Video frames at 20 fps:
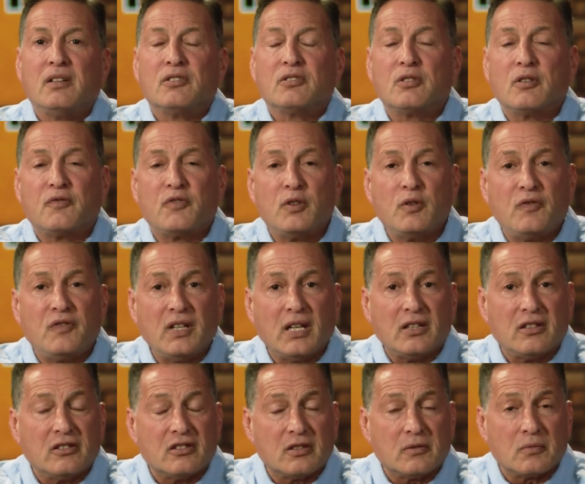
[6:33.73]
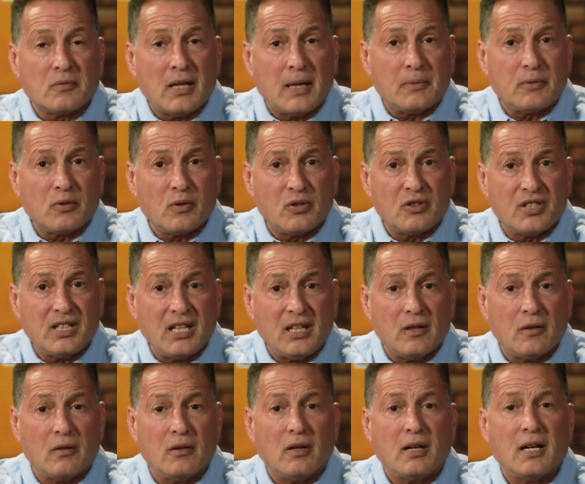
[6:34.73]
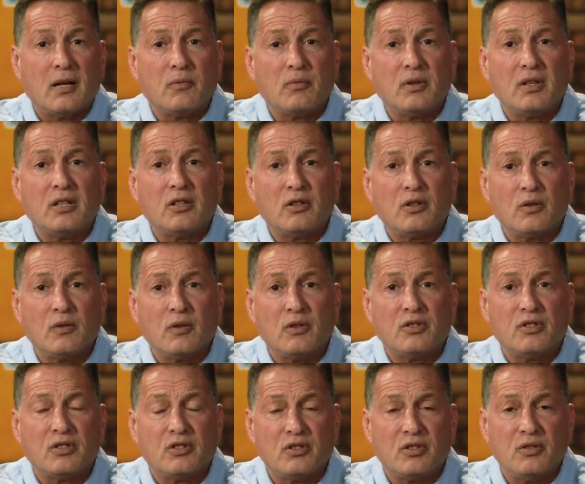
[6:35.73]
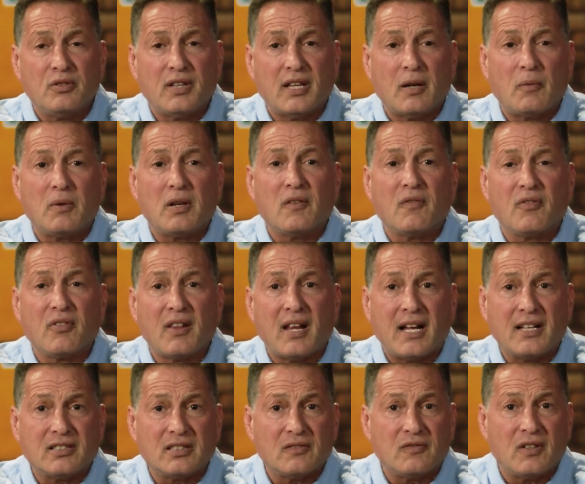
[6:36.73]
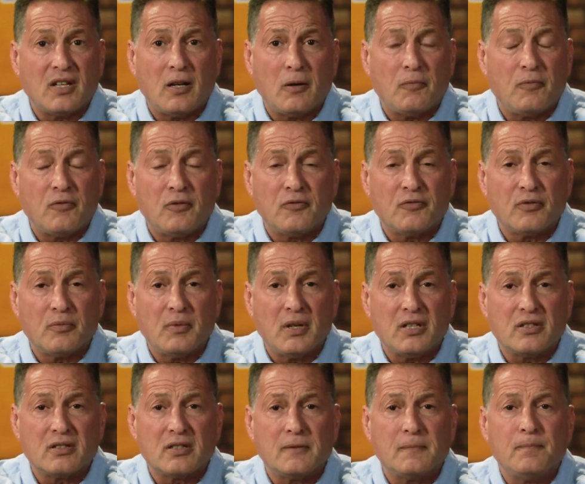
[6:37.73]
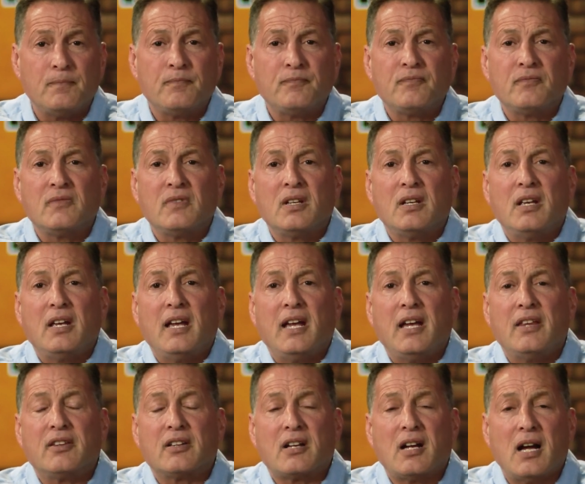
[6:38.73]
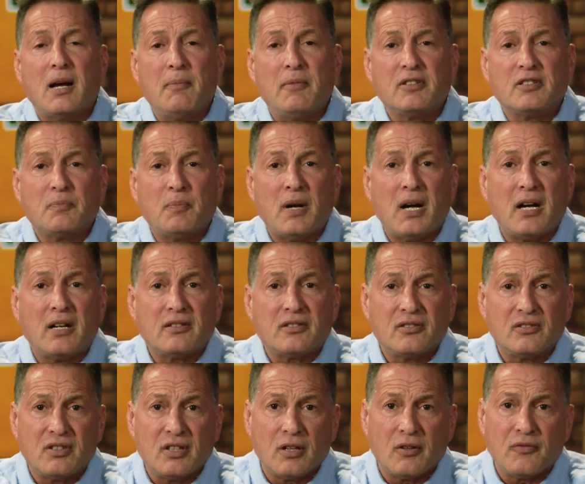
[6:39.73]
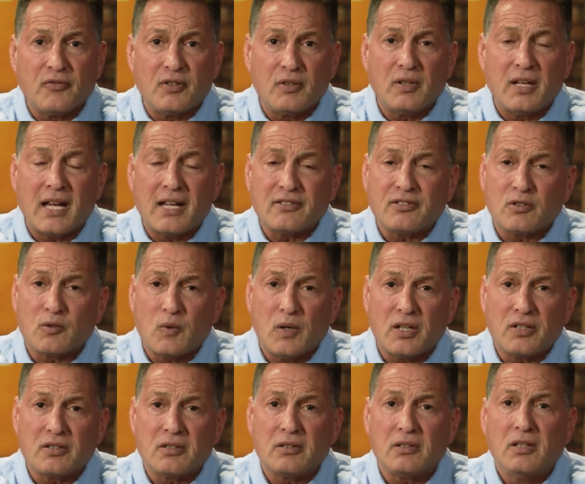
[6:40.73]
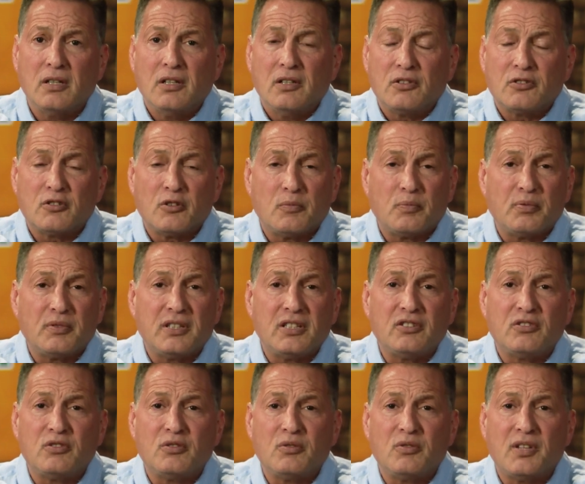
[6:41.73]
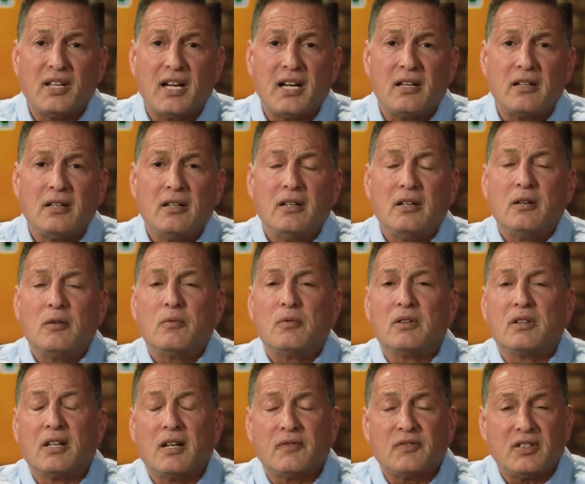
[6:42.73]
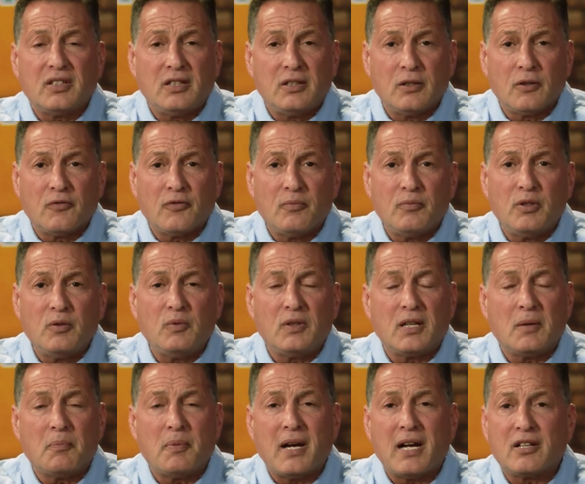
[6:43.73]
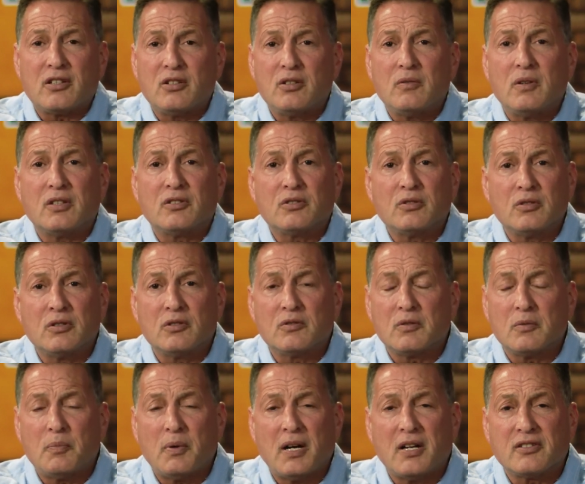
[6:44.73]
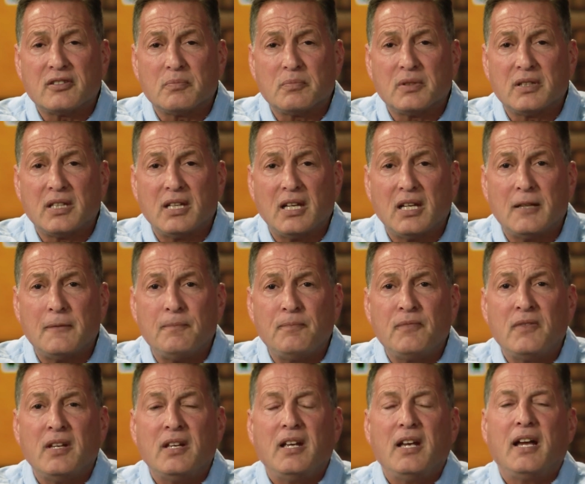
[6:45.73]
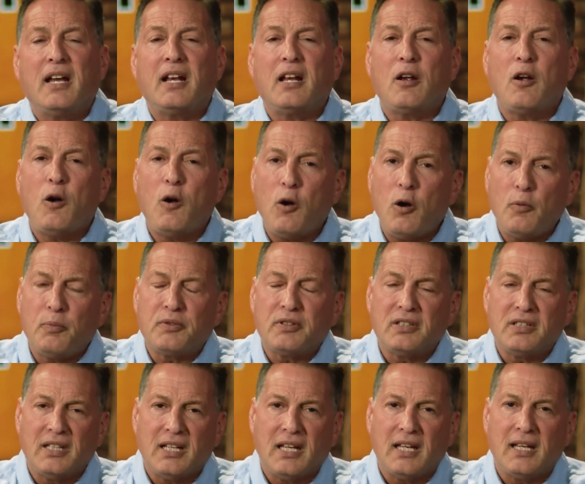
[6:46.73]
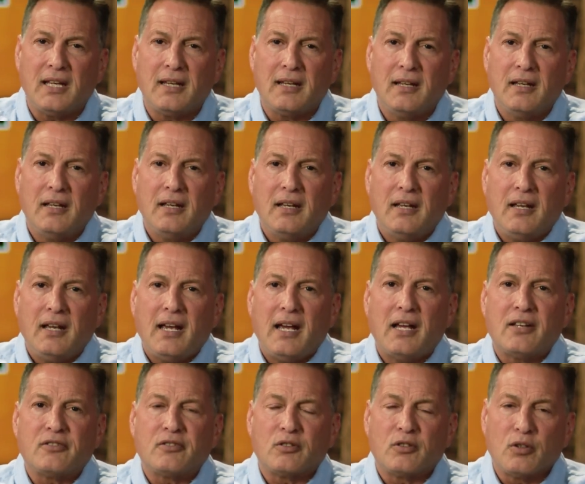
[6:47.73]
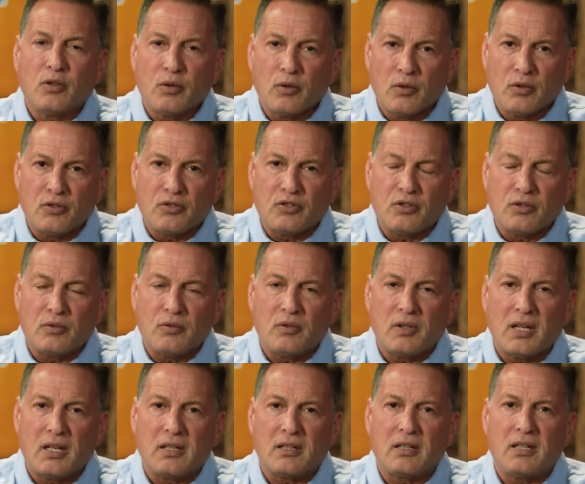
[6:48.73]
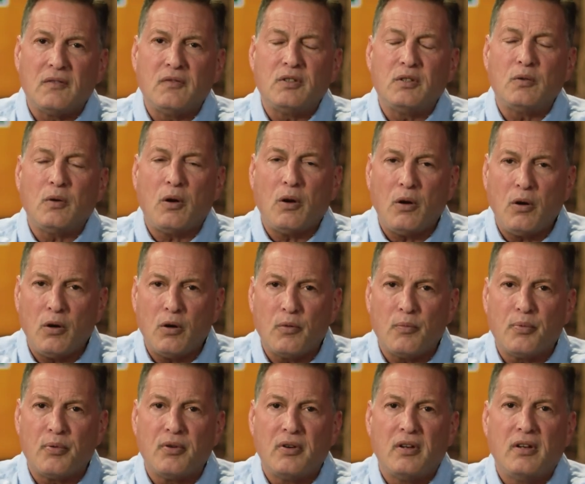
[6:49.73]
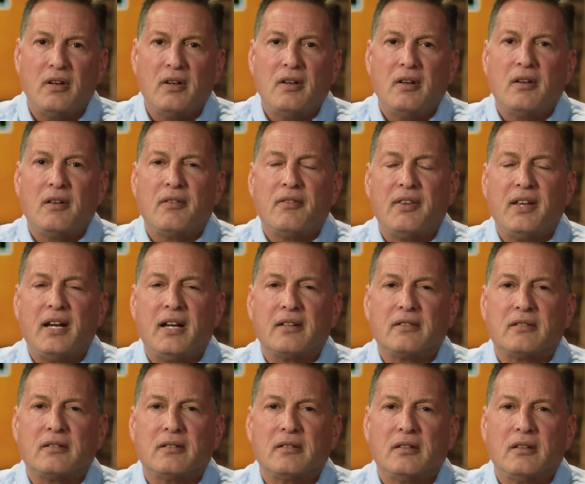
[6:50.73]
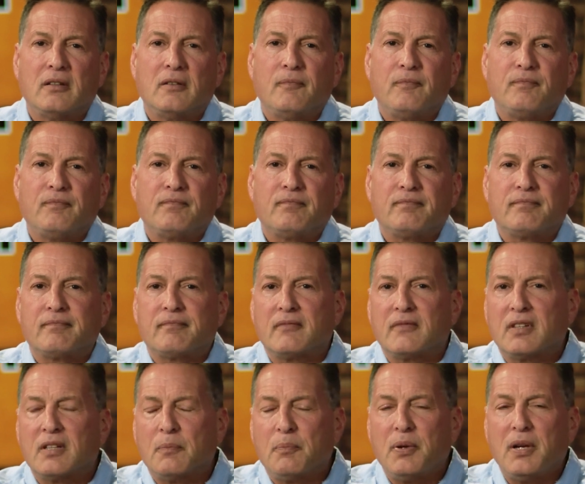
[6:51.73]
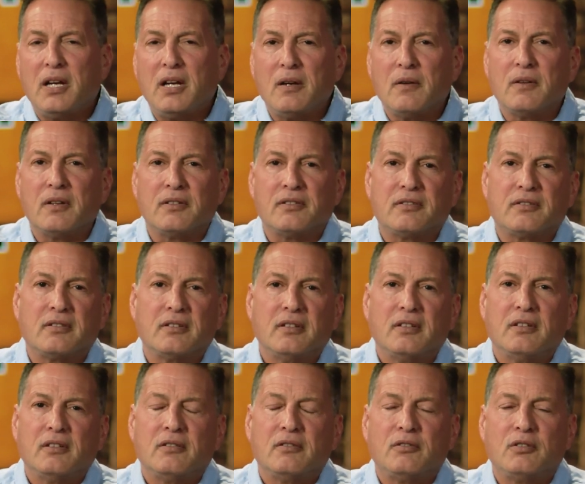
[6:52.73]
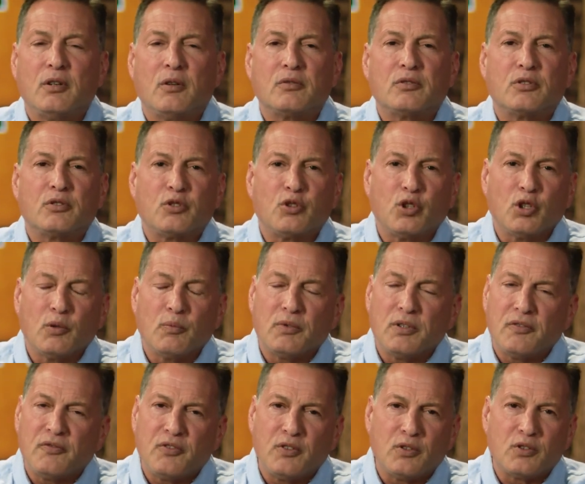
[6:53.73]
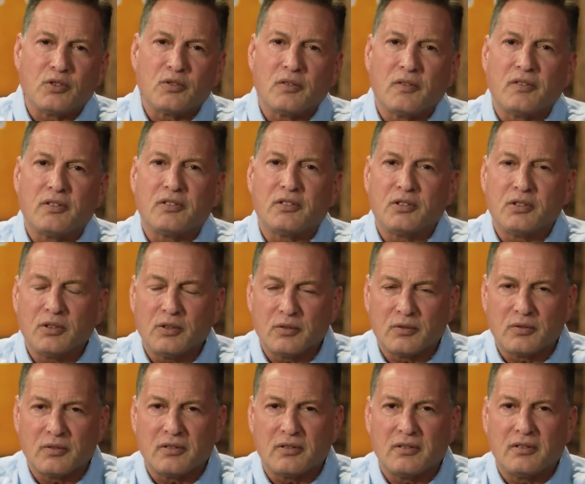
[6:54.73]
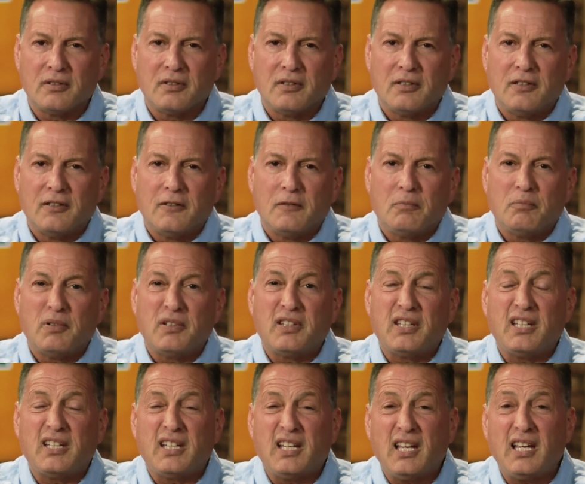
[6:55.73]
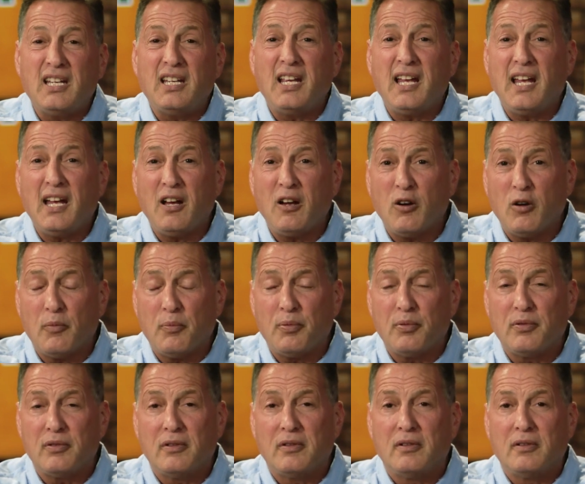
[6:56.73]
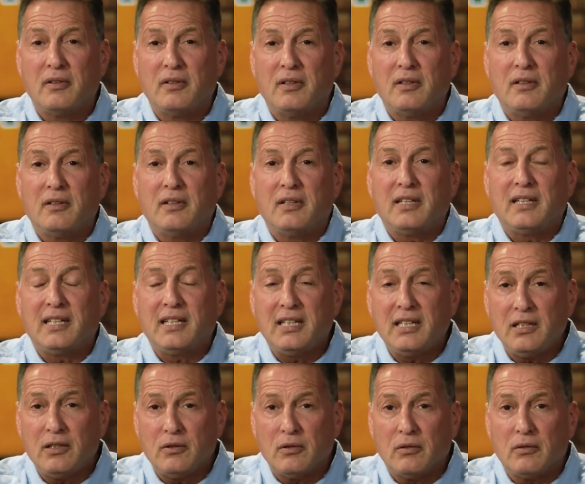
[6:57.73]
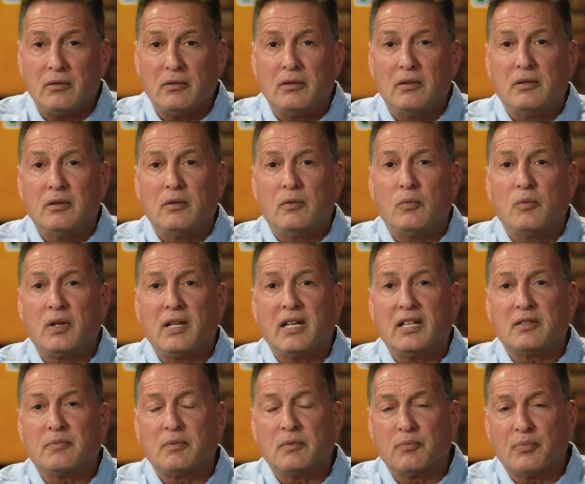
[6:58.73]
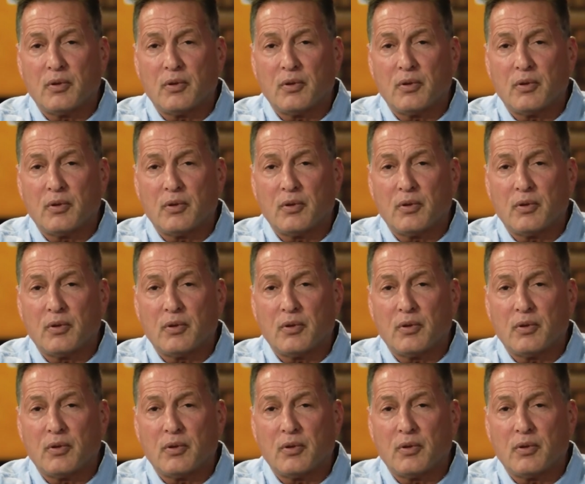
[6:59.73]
So if you've yet to subscribe to our channel, I really encourage you to do that. We have lots of helpful information. And the comments box is there for you to ask a question. So please do that. We'd love to hear from you. We get back to you as soon as we possibly can. And I hope today has encouraged you and given you hope that the parents don't determine the future of the children, but they can help heal what has been